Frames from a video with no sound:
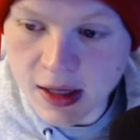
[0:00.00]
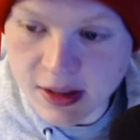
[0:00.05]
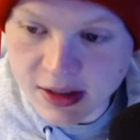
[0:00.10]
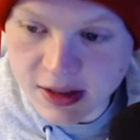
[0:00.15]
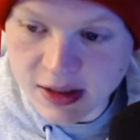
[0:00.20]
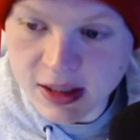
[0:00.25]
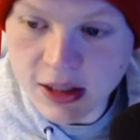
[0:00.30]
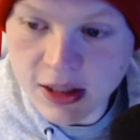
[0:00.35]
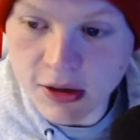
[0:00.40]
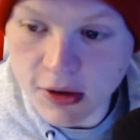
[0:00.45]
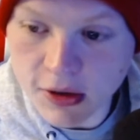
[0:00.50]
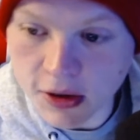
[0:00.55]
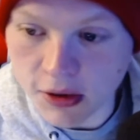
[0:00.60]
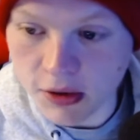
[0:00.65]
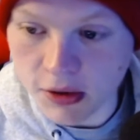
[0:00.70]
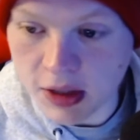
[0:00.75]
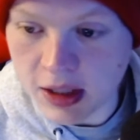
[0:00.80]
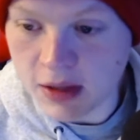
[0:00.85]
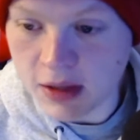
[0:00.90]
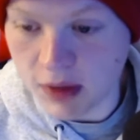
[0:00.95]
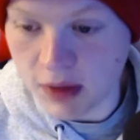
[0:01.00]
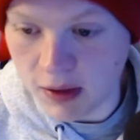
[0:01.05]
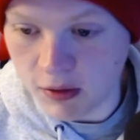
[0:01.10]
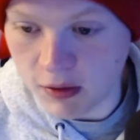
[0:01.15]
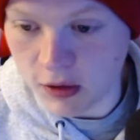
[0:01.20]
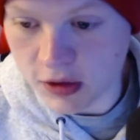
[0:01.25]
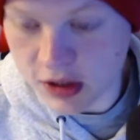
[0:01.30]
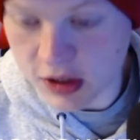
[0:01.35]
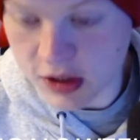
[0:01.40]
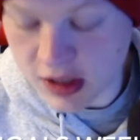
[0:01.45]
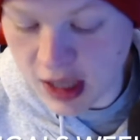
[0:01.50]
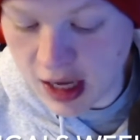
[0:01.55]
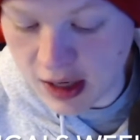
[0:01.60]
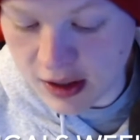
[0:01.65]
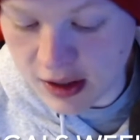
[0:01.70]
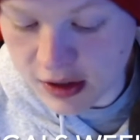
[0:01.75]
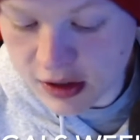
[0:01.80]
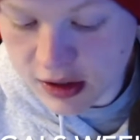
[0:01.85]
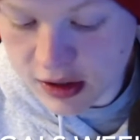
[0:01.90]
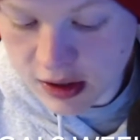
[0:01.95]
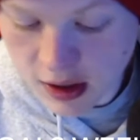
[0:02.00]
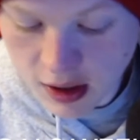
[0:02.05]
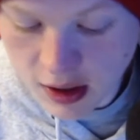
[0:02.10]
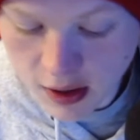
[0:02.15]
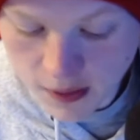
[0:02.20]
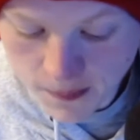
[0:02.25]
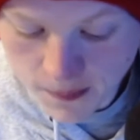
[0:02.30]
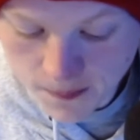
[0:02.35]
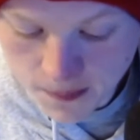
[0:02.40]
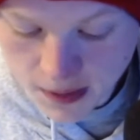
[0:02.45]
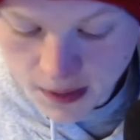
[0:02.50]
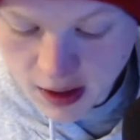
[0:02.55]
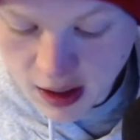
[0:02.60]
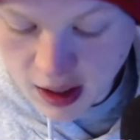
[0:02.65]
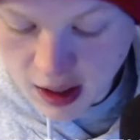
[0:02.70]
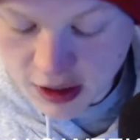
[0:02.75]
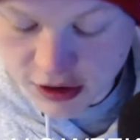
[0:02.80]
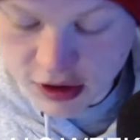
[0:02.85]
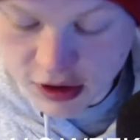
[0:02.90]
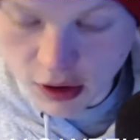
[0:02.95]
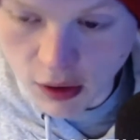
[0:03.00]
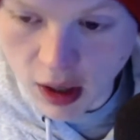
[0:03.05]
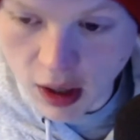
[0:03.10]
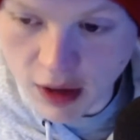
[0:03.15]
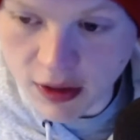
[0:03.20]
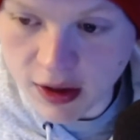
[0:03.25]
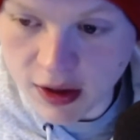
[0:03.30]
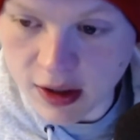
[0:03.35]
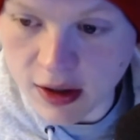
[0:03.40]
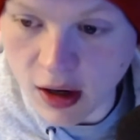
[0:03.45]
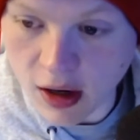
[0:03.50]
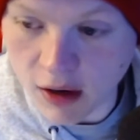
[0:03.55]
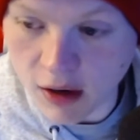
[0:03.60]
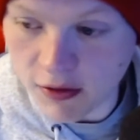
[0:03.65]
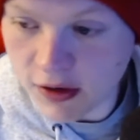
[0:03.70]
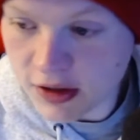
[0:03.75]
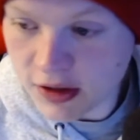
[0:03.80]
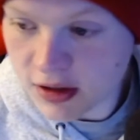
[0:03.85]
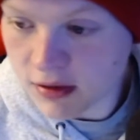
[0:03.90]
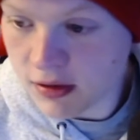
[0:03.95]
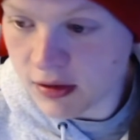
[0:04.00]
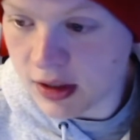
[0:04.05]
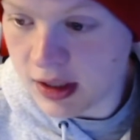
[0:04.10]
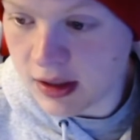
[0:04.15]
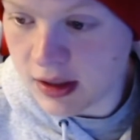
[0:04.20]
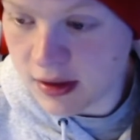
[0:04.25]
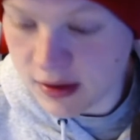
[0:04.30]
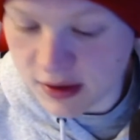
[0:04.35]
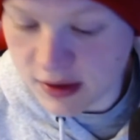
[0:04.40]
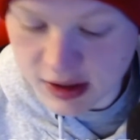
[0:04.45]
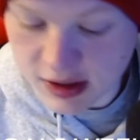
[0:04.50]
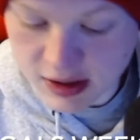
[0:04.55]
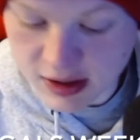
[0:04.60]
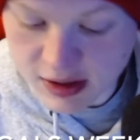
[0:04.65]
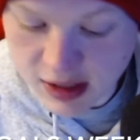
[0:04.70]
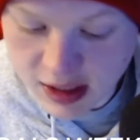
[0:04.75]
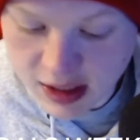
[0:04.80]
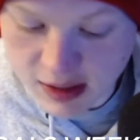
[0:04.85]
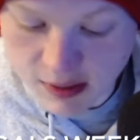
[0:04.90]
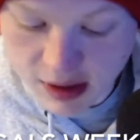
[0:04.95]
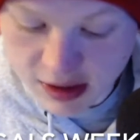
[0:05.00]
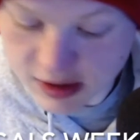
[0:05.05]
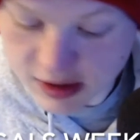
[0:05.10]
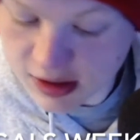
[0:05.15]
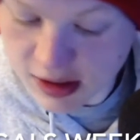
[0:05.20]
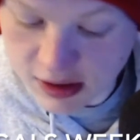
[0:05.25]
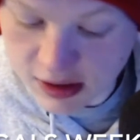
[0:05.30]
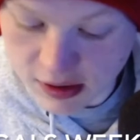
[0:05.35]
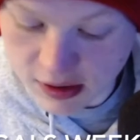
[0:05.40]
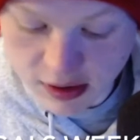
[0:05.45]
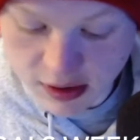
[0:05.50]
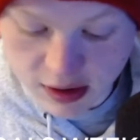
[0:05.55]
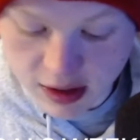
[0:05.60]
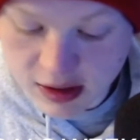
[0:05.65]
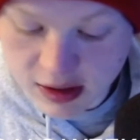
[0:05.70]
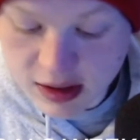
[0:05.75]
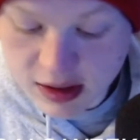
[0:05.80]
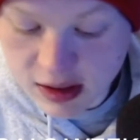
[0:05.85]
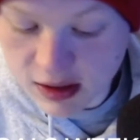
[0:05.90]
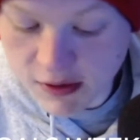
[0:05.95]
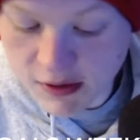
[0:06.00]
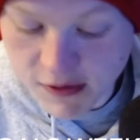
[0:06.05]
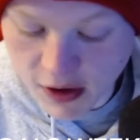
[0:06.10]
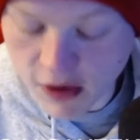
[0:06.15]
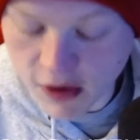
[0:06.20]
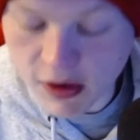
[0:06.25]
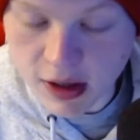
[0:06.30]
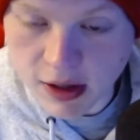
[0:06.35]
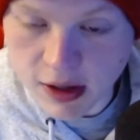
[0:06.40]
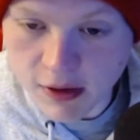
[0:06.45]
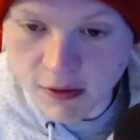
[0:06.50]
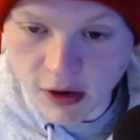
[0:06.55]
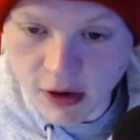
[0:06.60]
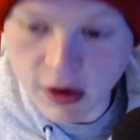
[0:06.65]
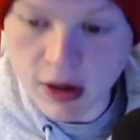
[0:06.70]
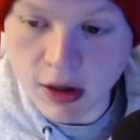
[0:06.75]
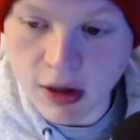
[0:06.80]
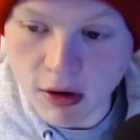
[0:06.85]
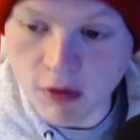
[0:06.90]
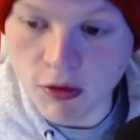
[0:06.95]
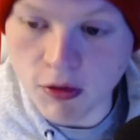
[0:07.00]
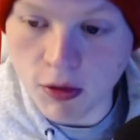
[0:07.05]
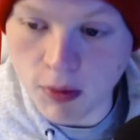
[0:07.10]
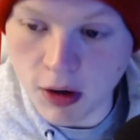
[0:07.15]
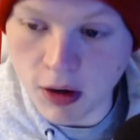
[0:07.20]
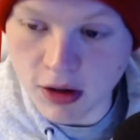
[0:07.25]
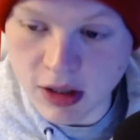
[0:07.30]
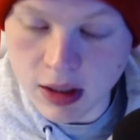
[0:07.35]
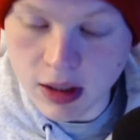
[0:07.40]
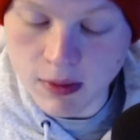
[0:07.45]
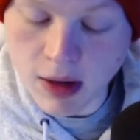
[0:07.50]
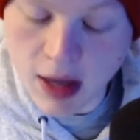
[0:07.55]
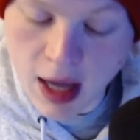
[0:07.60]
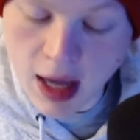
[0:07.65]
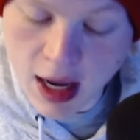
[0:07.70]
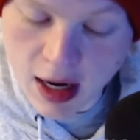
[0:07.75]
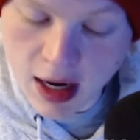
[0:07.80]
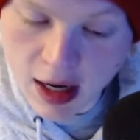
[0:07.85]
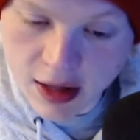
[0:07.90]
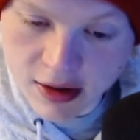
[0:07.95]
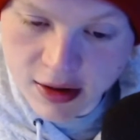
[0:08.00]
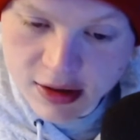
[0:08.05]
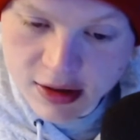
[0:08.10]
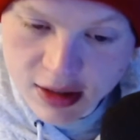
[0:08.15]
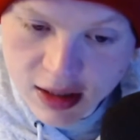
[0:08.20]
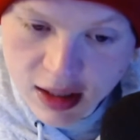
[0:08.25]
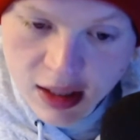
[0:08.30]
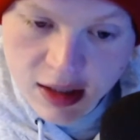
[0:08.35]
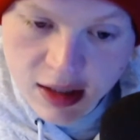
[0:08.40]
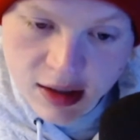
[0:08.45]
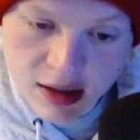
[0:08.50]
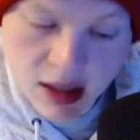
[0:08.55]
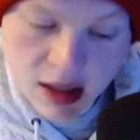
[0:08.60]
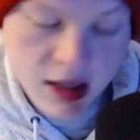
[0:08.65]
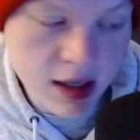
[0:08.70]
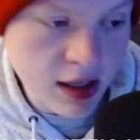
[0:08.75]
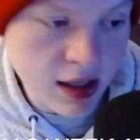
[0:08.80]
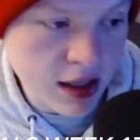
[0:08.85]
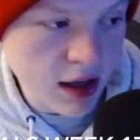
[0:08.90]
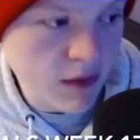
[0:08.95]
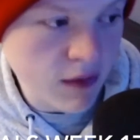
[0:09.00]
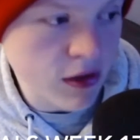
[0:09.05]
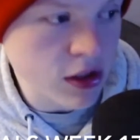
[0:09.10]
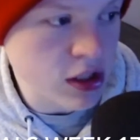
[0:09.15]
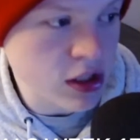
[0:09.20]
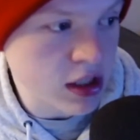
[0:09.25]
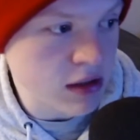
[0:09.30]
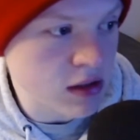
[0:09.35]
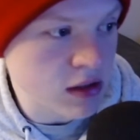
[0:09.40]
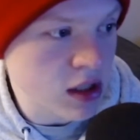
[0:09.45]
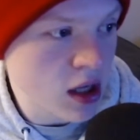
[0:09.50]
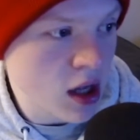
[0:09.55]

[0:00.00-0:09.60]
near elite level status. And so I think offensively, this is a very, very good football team. And I think they can give the Chiefs